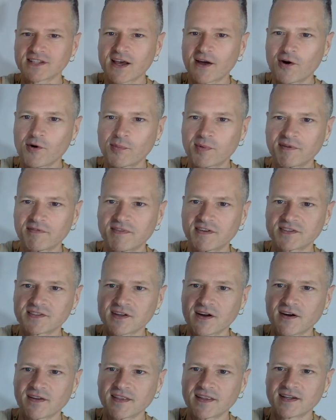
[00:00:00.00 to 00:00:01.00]
I hope it fits
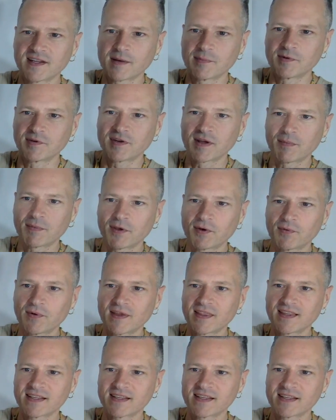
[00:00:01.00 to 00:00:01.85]
on the WWE.